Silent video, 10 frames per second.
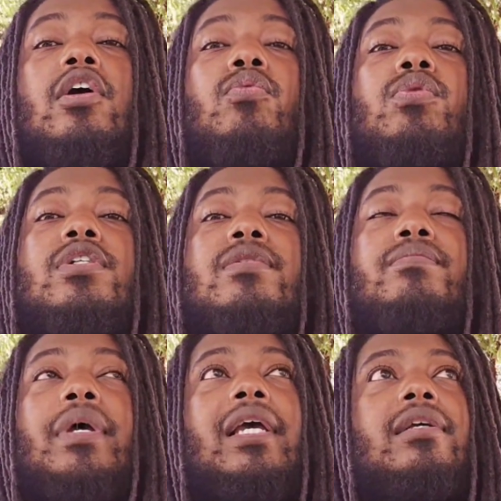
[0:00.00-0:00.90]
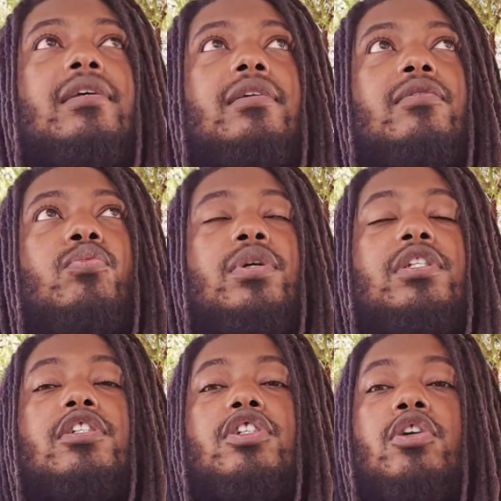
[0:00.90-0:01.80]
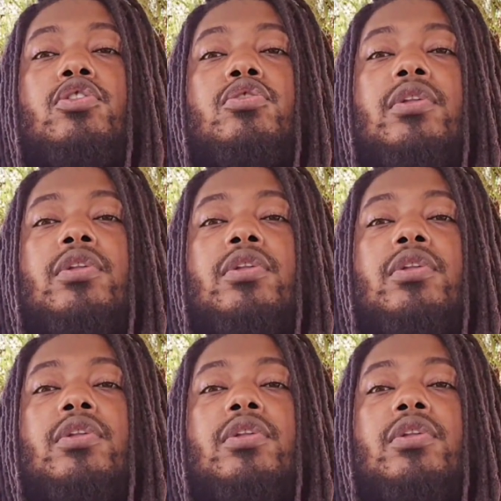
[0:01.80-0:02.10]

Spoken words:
which shows you